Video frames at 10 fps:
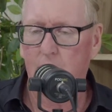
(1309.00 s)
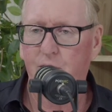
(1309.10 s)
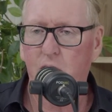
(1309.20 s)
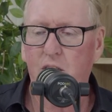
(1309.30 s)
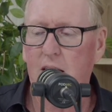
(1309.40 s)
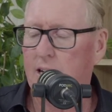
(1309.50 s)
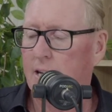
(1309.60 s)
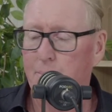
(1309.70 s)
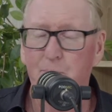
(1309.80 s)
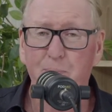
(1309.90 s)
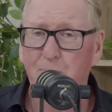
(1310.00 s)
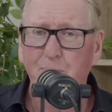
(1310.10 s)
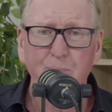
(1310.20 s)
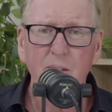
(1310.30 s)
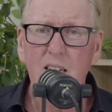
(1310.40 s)
first started up,
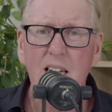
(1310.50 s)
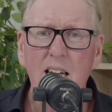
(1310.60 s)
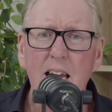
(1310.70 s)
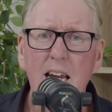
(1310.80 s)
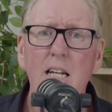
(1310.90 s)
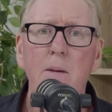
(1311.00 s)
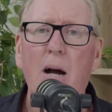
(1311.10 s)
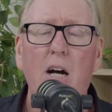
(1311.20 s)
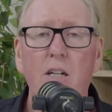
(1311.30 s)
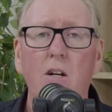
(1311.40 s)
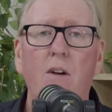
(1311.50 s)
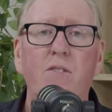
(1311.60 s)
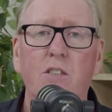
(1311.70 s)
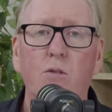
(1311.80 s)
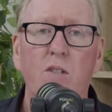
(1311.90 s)
I don't know if
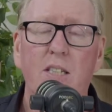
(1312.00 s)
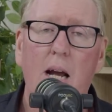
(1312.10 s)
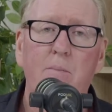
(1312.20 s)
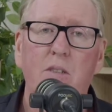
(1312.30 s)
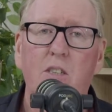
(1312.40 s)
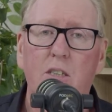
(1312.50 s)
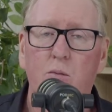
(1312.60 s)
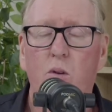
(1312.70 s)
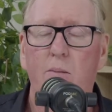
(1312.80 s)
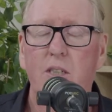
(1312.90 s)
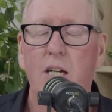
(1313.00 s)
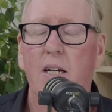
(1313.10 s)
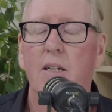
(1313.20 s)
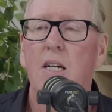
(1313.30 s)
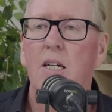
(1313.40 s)
it's still the same, which is what I'm
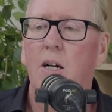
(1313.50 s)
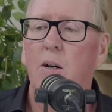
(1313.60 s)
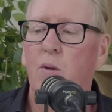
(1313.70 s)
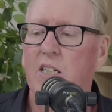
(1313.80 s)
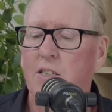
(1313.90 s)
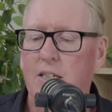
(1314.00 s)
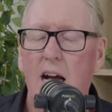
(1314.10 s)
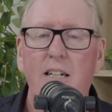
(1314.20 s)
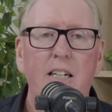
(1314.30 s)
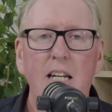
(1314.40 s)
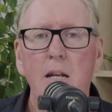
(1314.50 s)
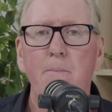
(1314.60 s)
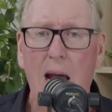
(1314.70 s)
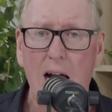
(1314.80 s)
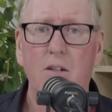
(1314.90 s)
saying. When it started, any
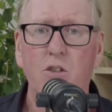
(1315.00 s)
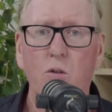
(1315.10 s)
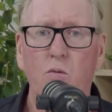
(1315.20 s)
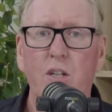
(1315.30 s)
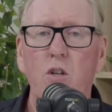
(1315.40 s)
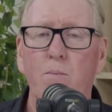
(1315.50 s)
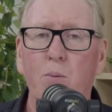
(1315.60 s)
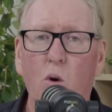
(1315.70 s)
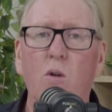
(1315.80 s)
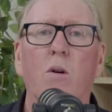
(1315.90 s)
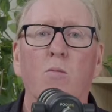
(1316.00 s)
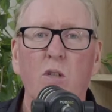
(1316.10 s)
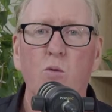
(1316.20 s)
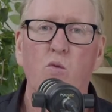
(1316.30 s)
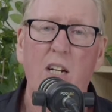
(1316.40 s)
power tool that you bought, it
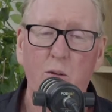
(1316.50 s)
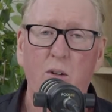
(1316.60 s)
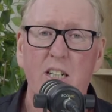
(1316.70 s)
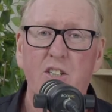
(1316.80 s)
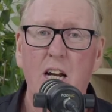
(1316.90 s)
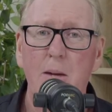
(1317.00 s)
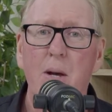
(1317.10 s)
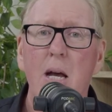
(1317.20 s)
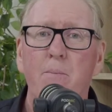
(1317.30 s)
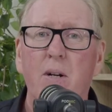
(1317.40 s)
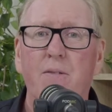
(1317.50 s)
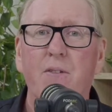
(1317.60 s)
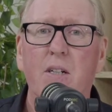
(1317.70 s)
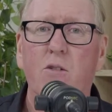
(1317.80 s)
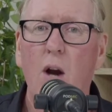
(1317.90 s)
was really, really cheap. But if
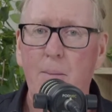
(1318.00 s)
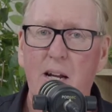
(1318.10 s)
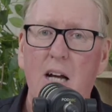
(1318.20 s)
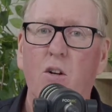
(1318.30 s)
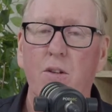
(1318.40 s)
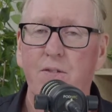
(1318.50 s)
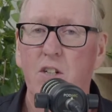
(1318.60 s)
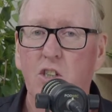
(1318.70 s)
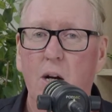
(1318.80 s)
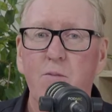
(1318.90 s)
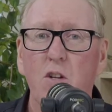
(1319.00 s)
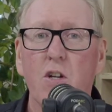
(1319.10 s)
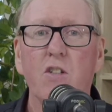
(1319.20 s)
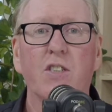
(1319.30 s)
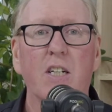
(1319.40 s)
it crapped out on the first time you
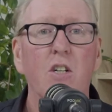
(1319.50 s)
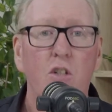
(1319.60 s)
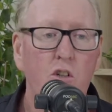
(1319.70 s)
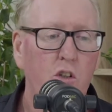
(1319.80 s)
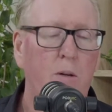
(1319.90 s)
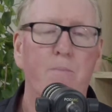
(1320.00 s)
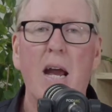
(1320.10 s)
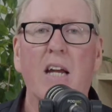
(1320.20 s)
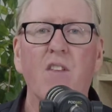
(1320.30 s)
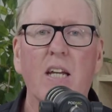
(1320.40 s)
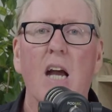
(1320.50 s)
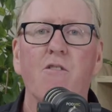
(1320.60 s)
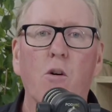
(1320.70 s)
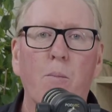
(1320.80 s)
used it, you took it back and they gave you a